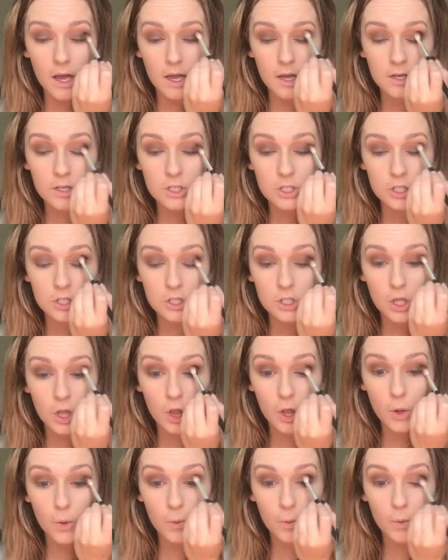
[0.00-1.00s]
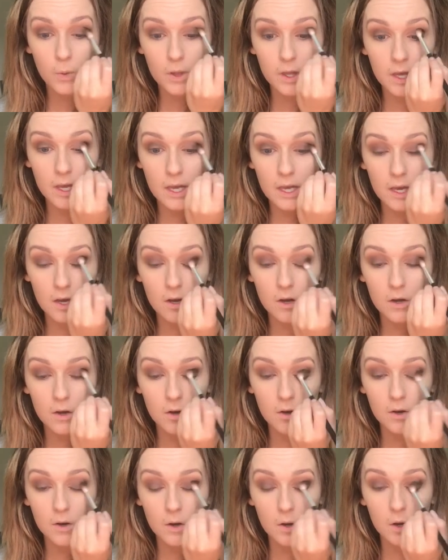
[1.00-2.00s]
and just slowly
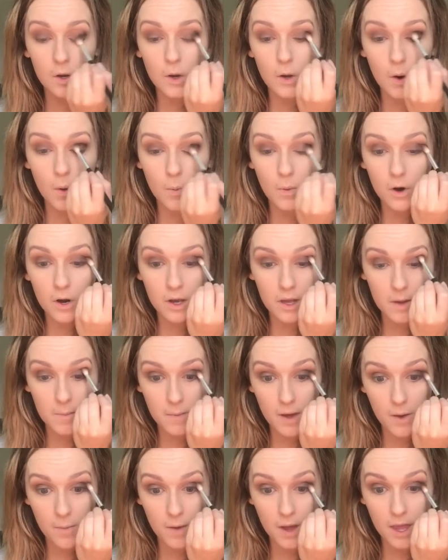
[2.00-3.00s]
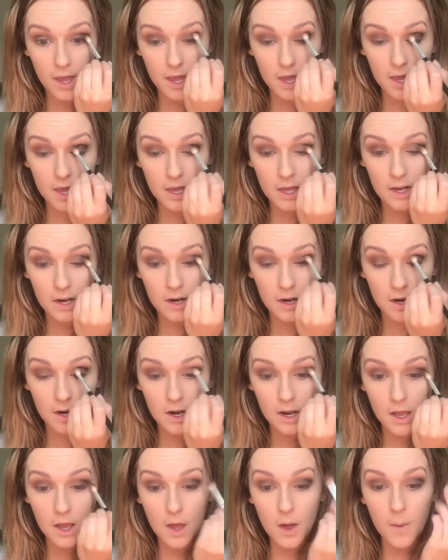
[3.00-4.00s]
working my way in.
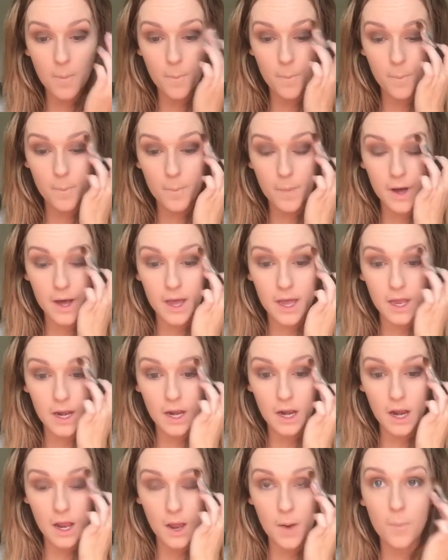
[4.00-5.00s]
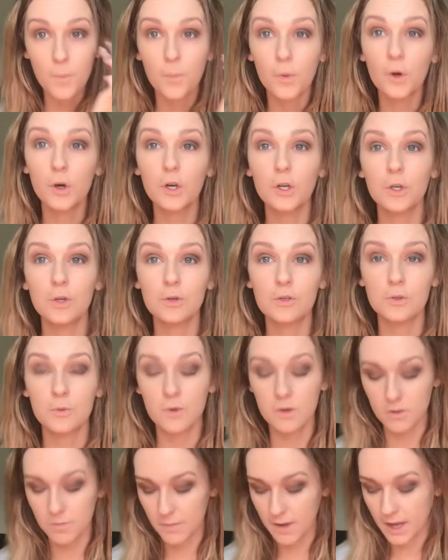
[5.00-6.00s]
But per usual
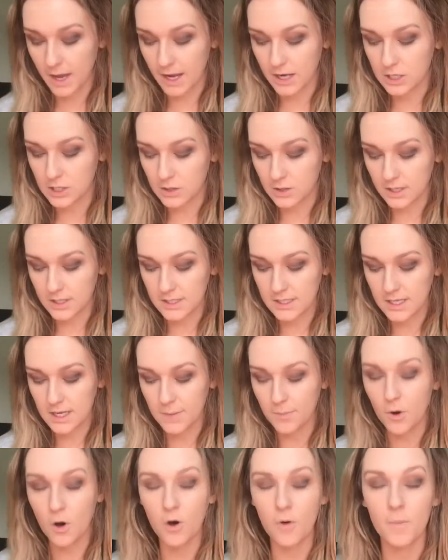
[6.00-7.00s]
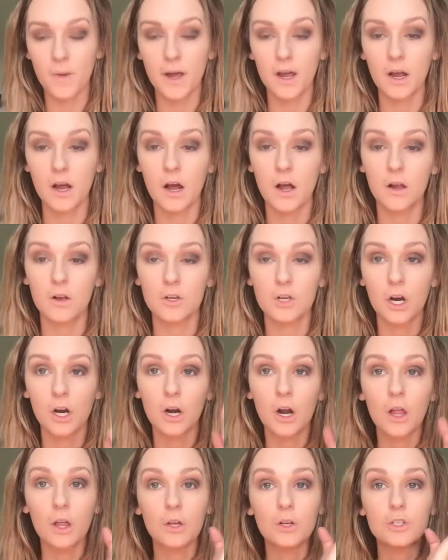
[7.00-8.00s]
with me, I do like to keep all my dark
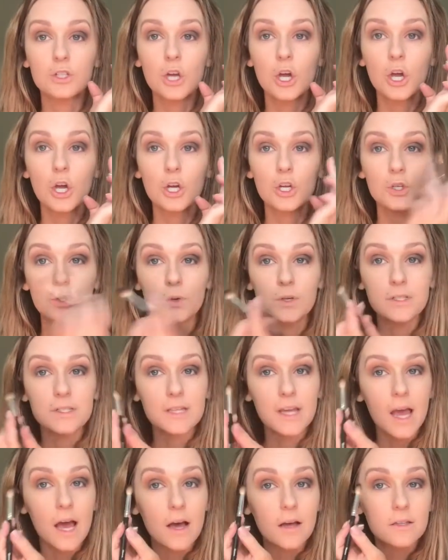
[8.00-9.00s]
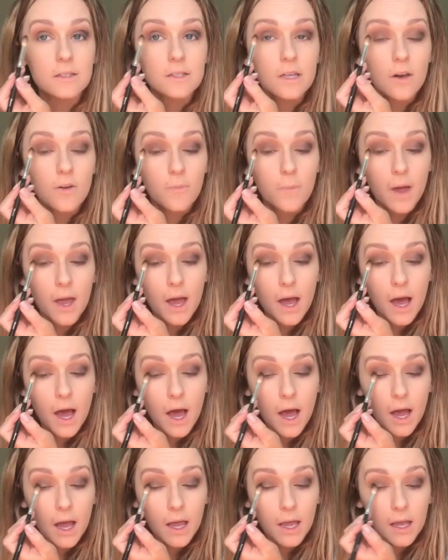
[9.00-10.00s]
colors towards the outside of my
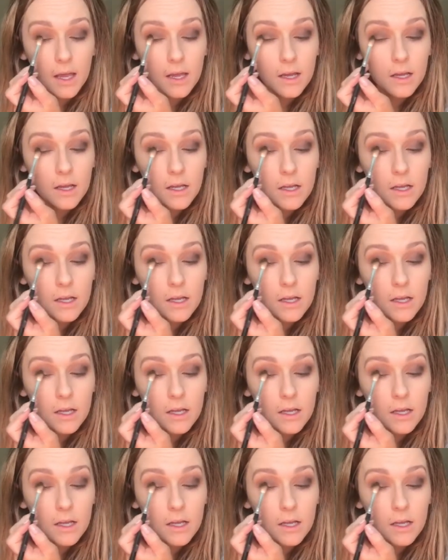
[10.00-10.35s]
eye